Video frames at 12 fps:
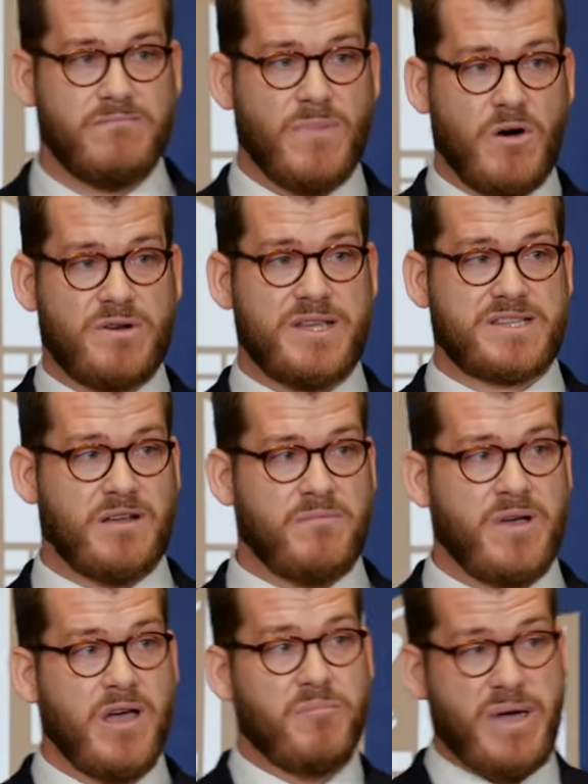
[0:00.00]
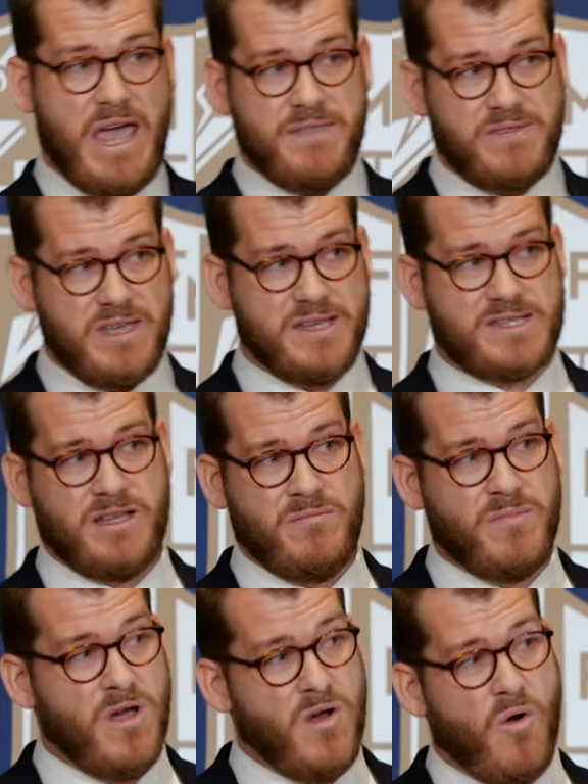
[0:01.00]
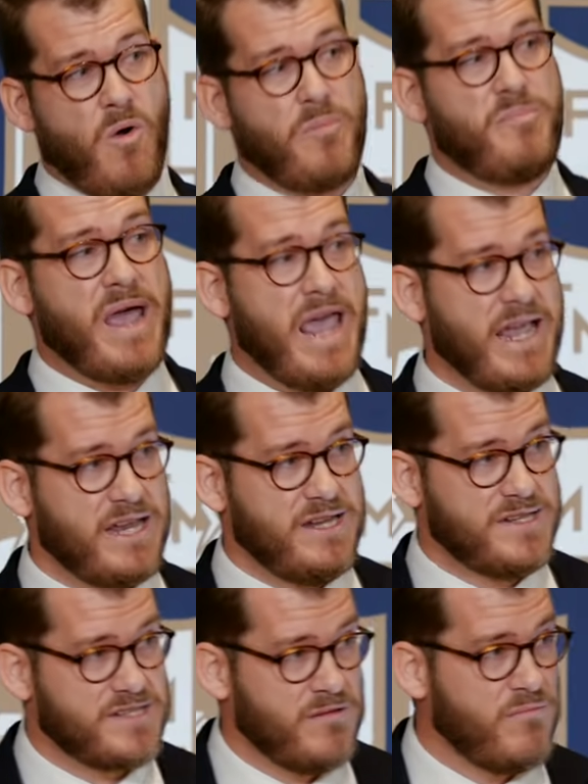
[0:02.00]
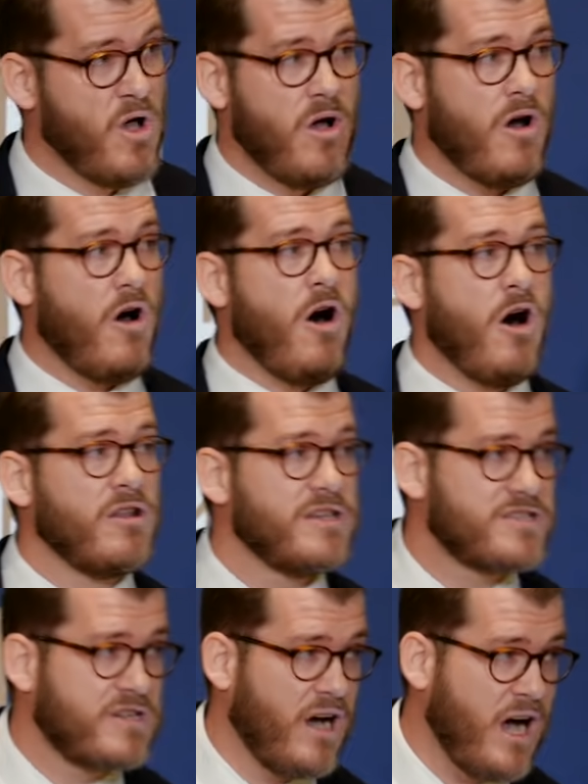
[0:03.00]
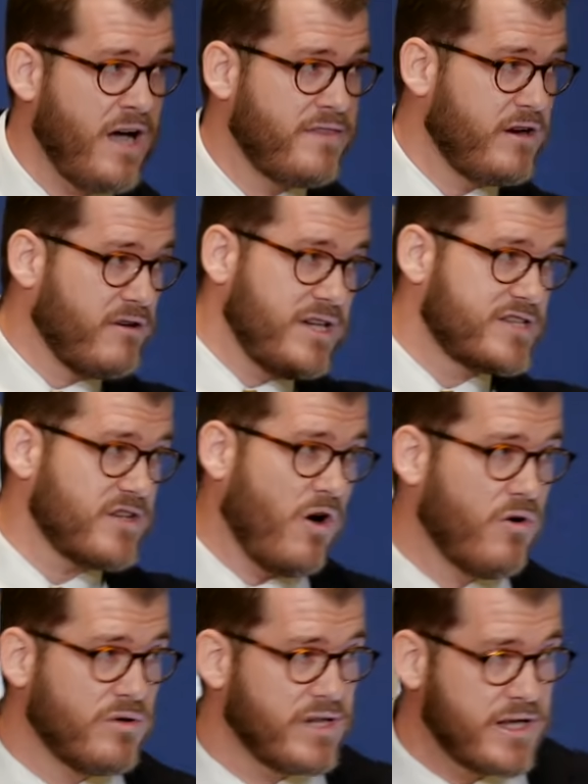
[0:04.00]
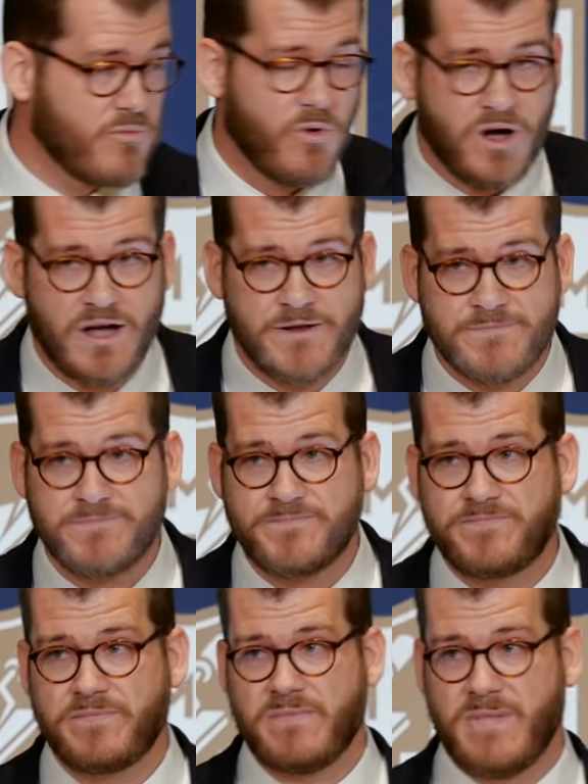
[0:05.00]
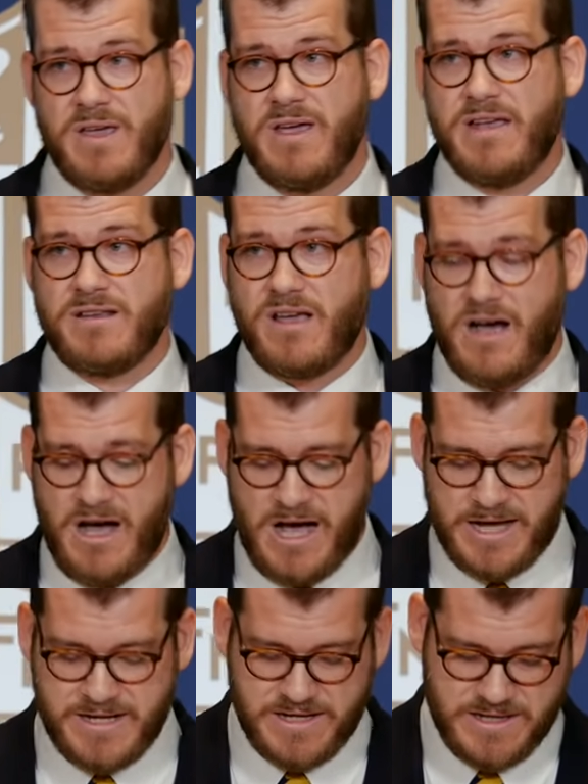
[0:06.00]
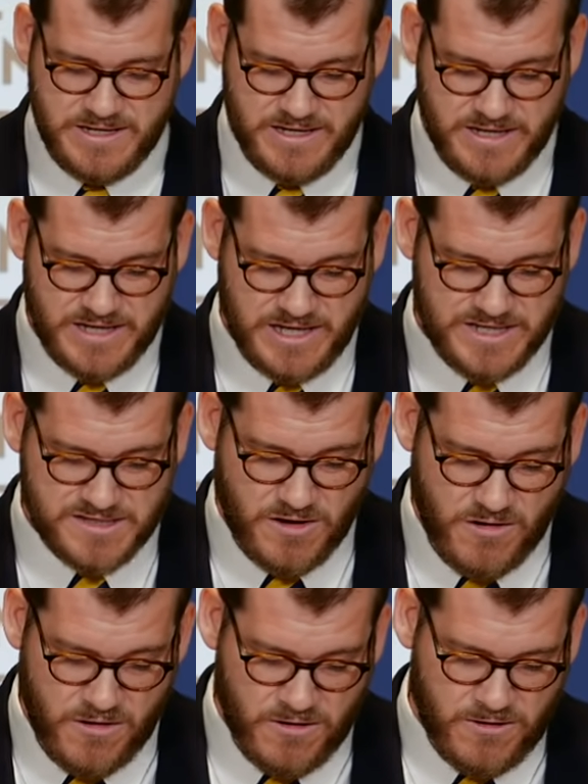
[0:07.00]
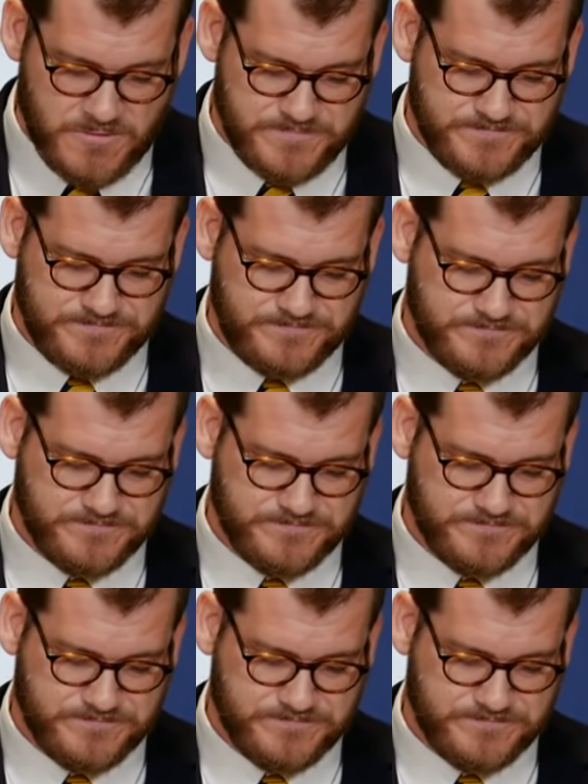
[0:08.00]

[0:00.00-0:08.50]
Monism, pantheism, or paganism. All is God. There is only one, and God is all.